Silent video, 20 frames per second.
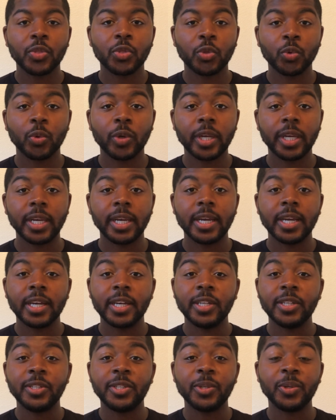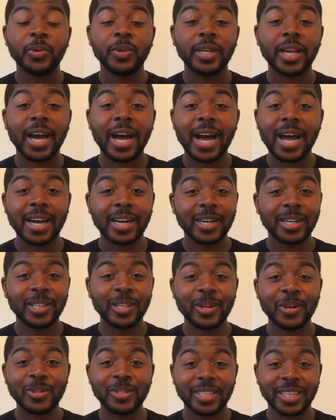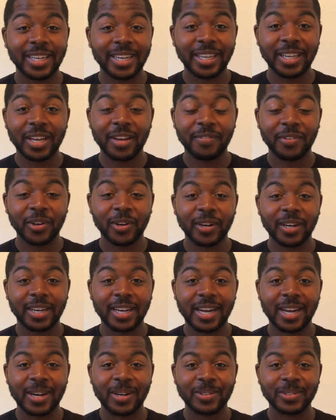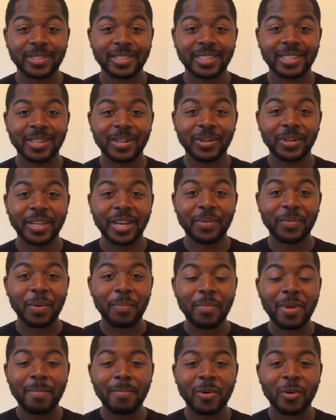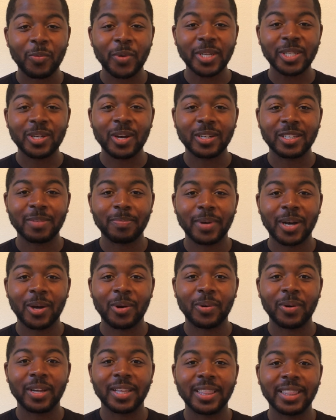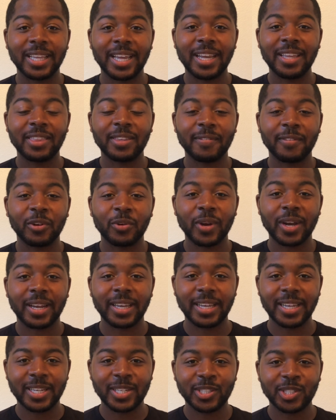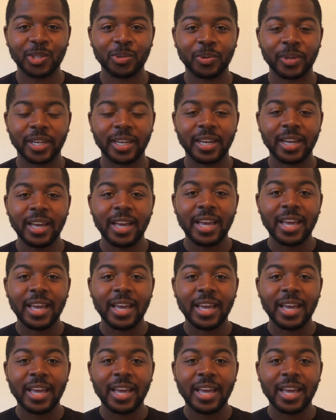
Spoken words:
3, do not close any of your accounts. Okay, remember we talked about length of credit history.